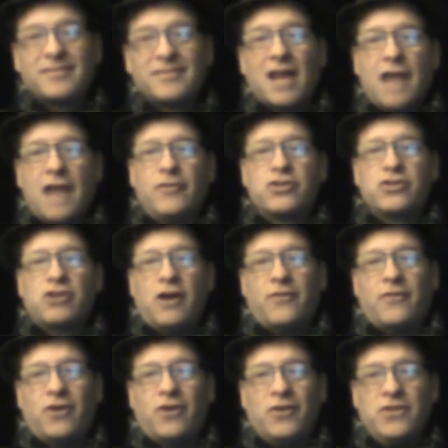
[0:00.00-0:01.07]
I feel sorry
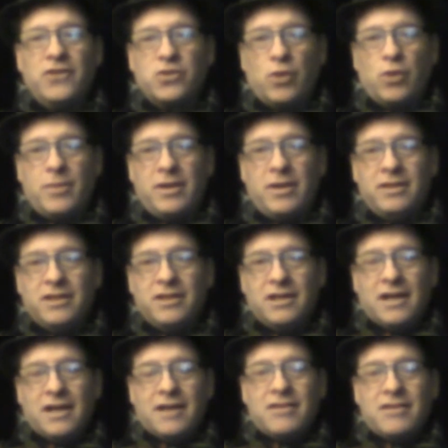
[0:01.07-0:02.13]
for all these women.
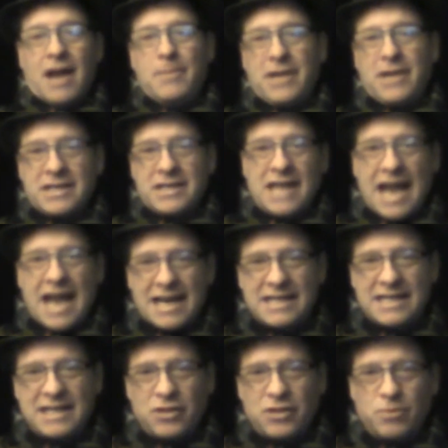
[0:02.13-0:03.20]
Not because they had to
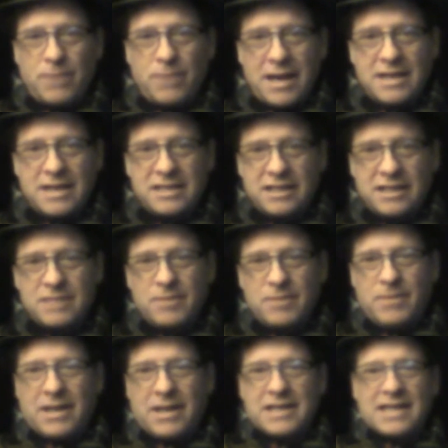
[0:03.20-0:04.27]
see their penises, but
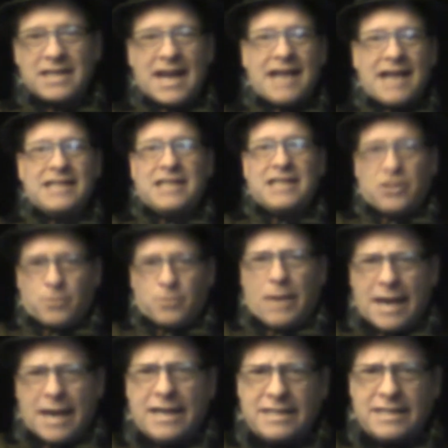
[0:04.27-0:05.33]
because they had to see their
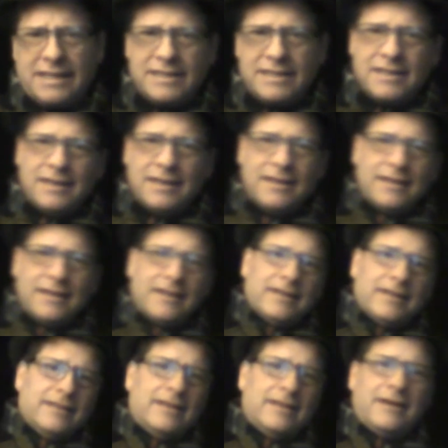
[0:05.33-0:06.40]
penises.
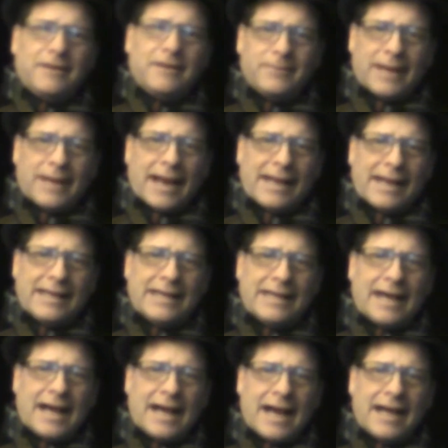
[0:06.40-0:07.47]
Oh, my
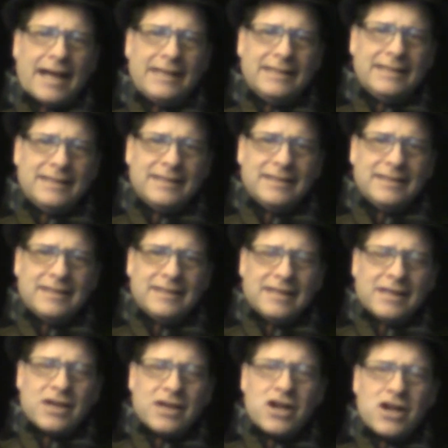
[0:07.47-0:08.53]
God.
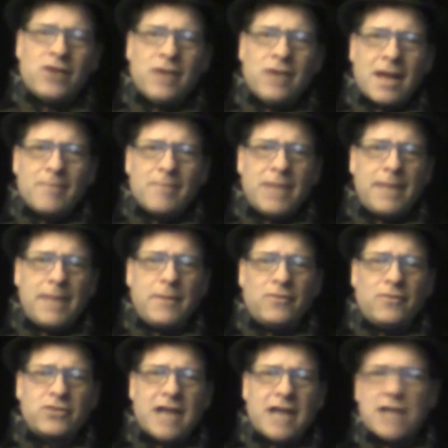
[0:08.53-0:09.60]
You know, maybe if
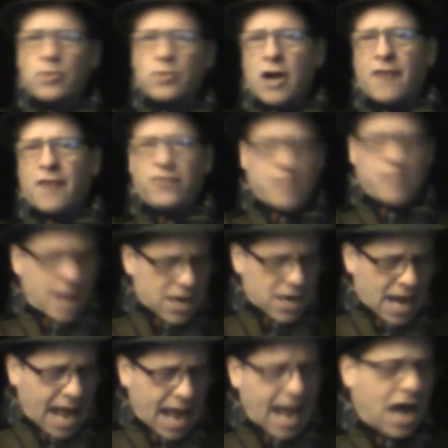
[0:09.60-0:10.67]
those guys would offer to buy you a
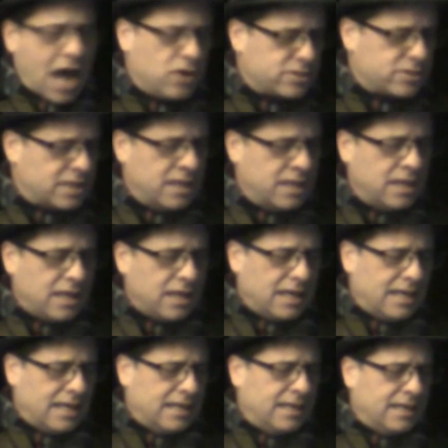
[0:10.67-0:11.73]
house, a
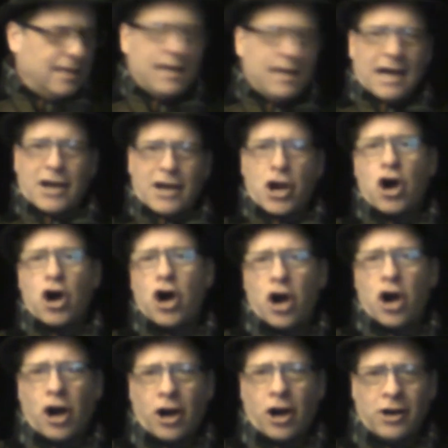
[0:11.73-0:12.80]

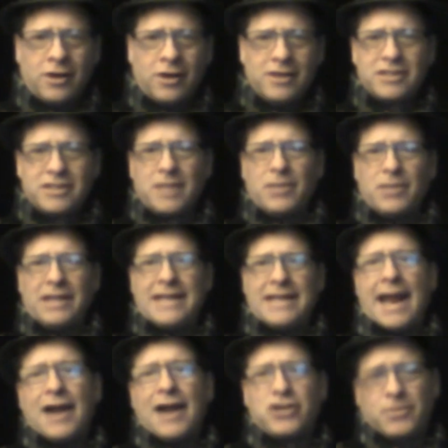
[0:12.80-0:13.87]
car, something
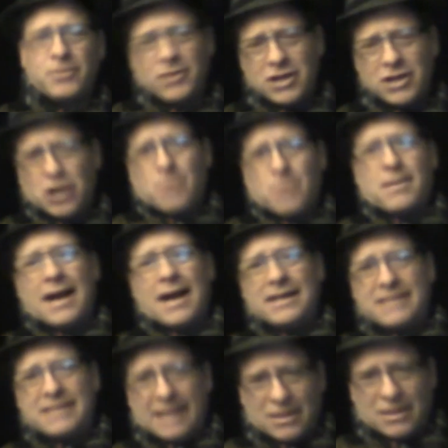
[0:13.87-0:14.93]
tangible, then you don't mind
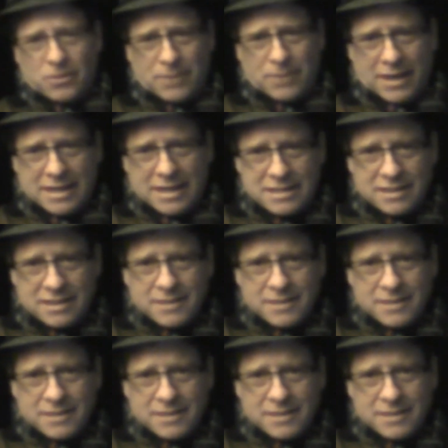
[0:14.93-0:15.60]
seeing their penis.